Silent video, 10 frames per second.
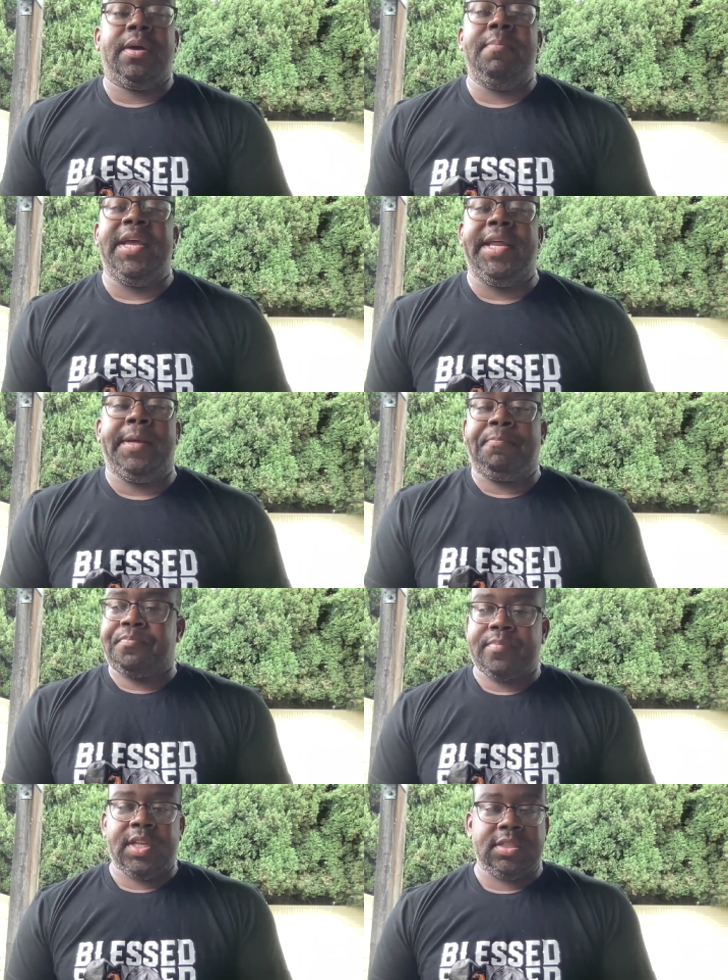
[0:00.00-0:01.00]
committed
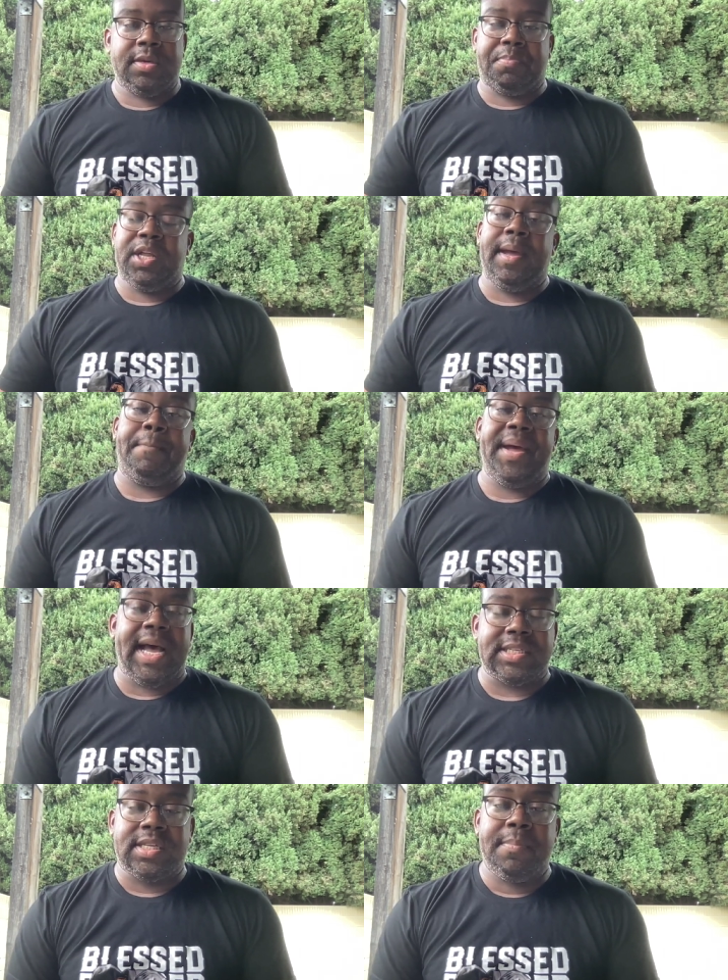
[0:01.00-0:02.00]
to playing
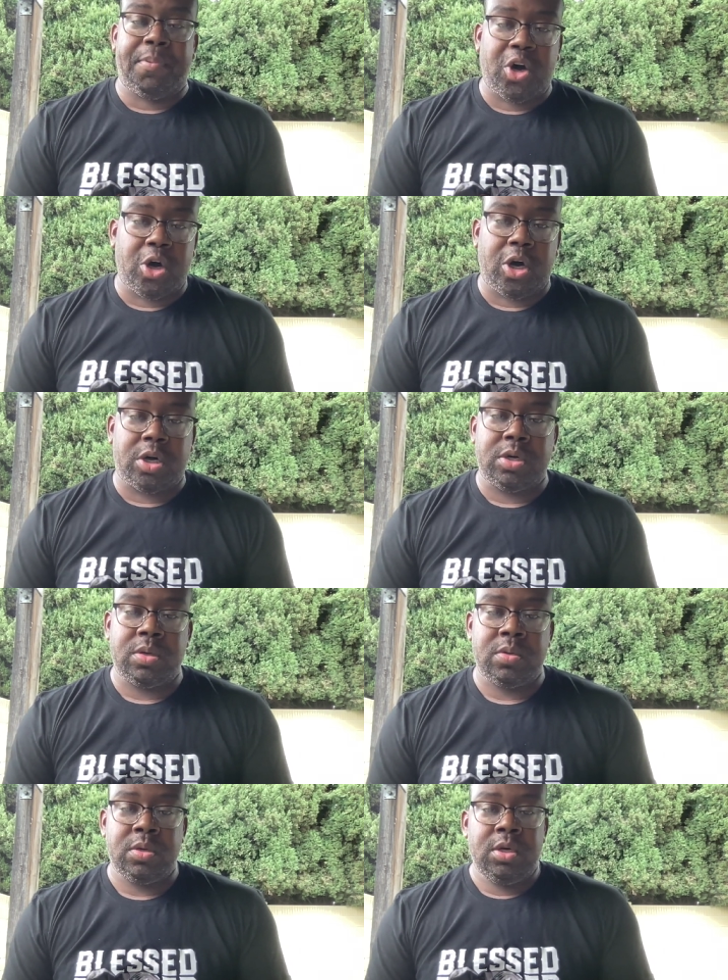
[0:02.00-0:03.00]
basketball,
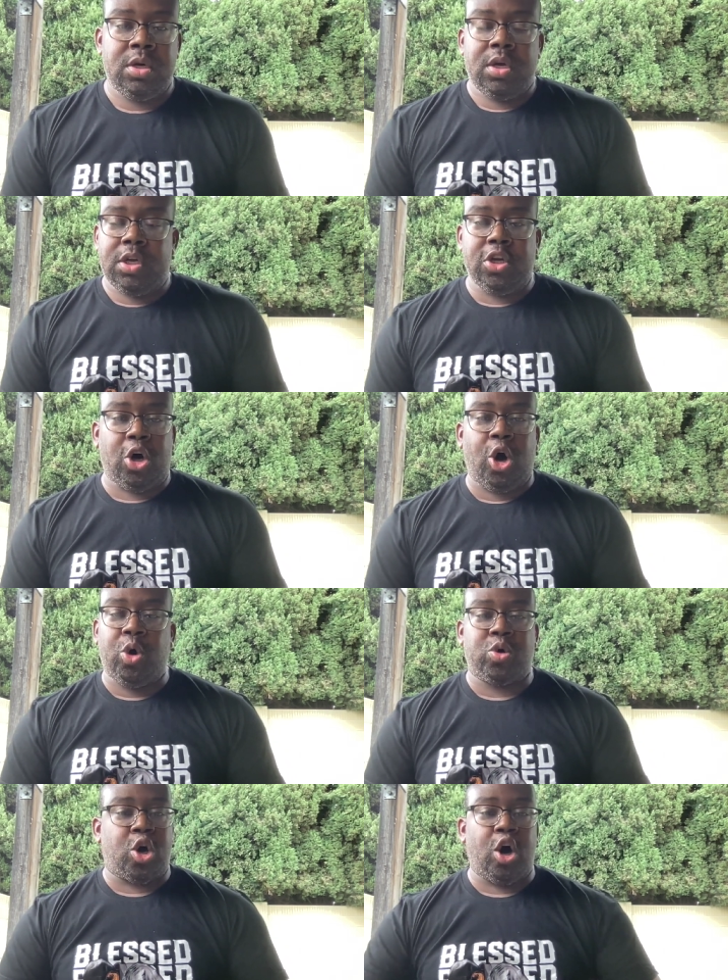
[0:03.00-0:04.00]
the
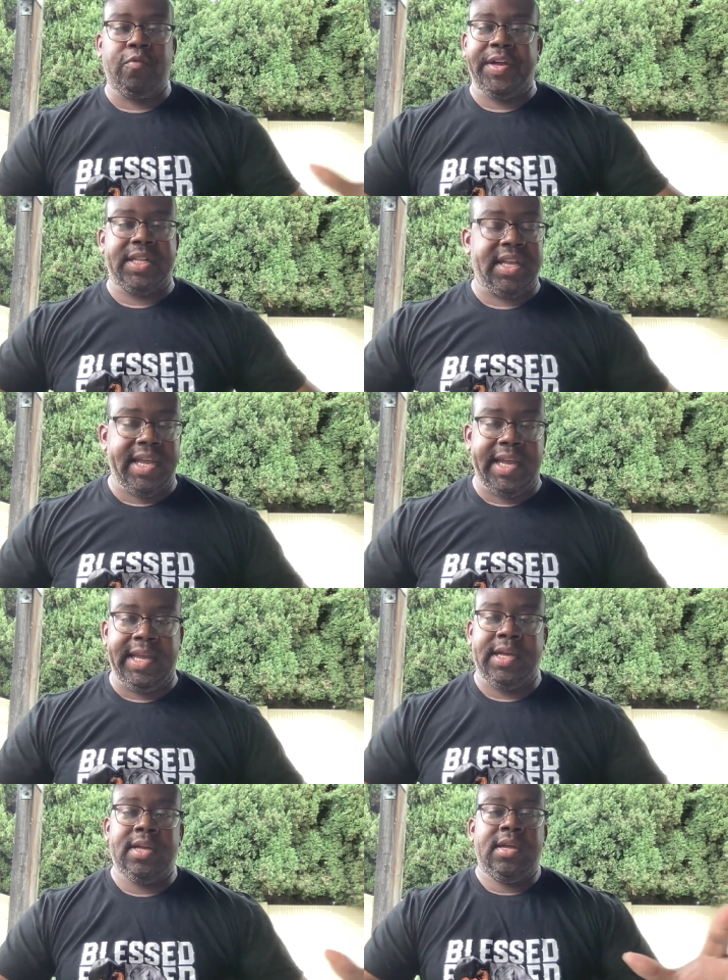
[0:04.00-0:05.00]
whole COVID
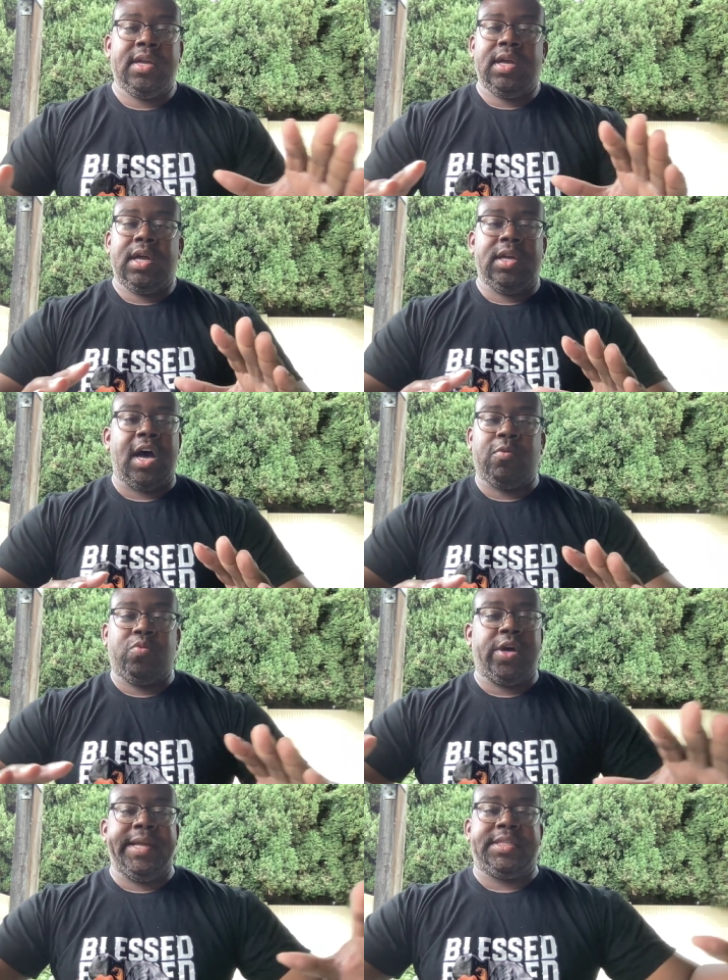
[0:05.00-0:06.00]
thing, not
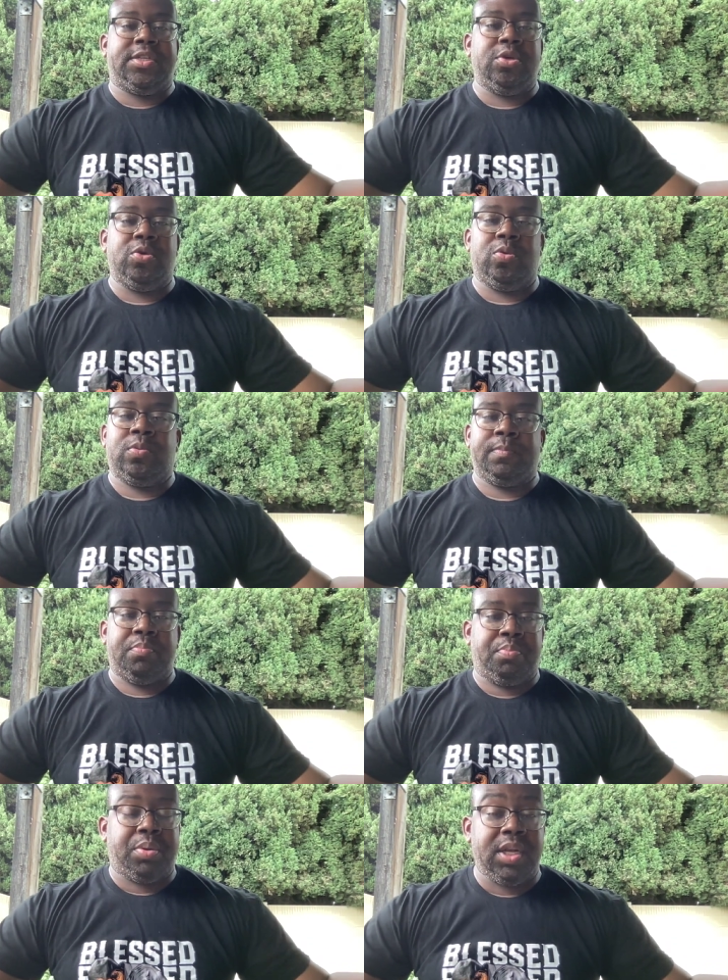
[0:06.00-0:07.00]
wanting to
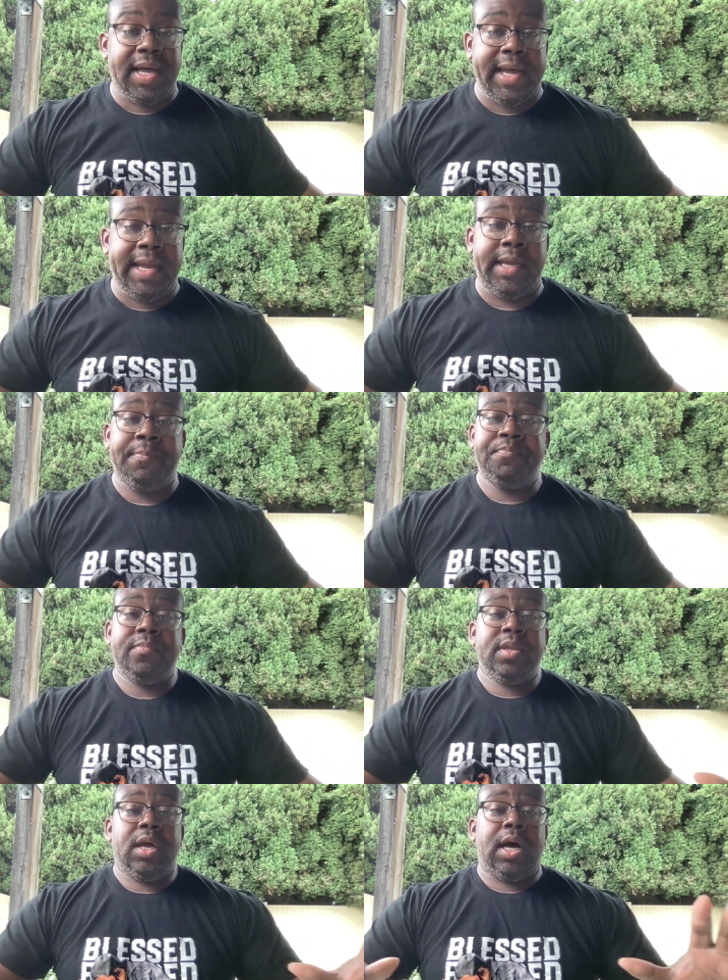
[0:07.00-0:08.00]
play,
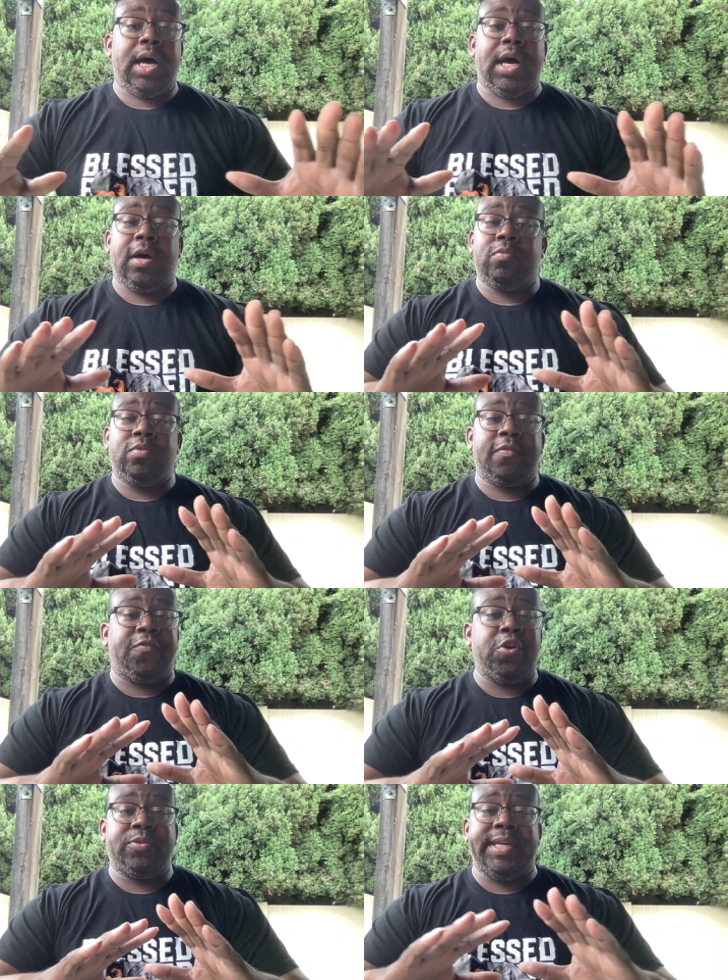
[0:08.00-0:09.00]

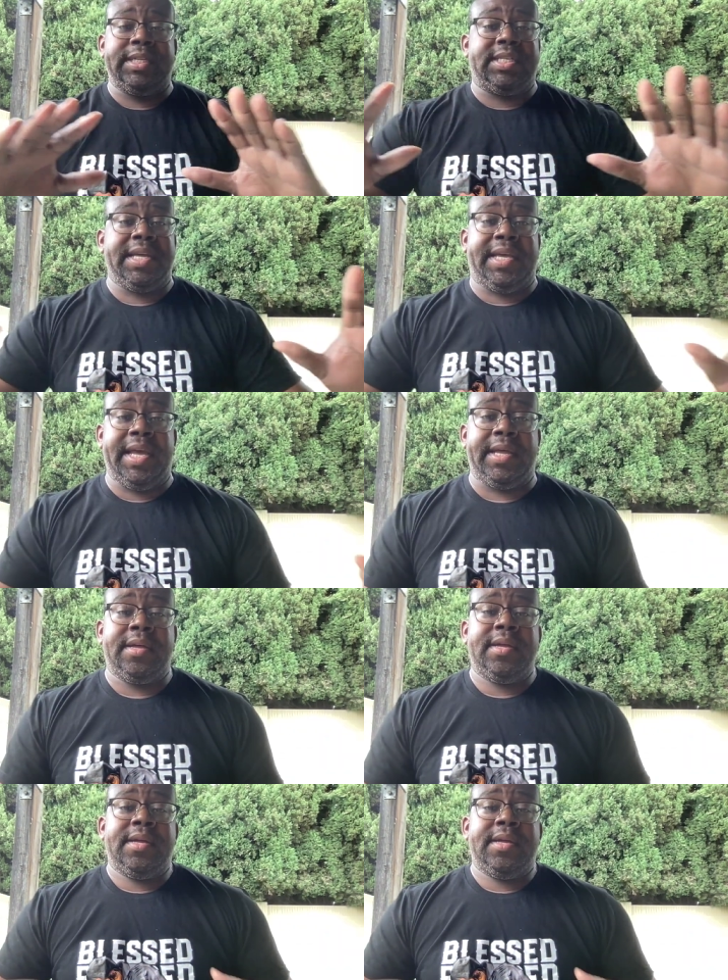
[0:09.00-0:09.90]
refusing to get